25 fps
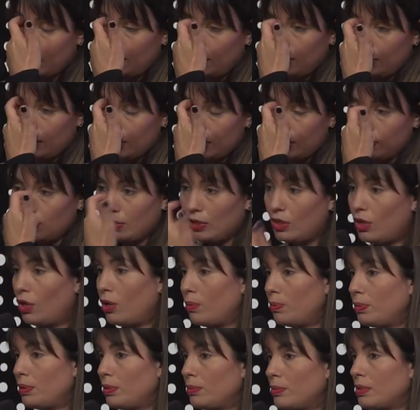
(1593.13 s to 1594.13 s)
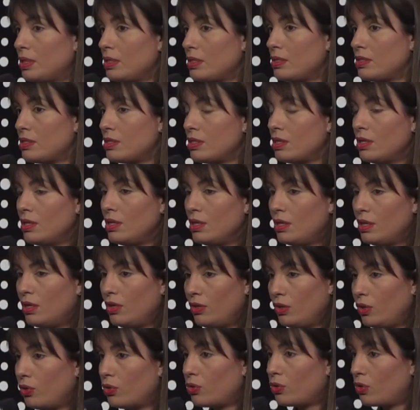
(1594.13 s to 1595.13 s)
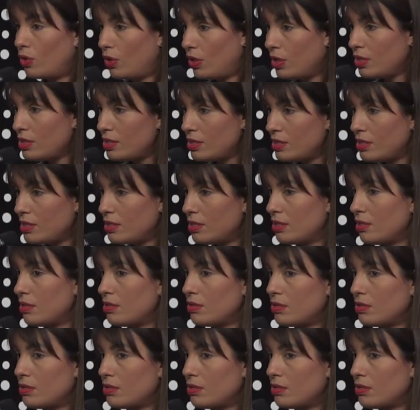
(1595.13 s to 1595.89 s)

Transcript: and this will optimize your costs.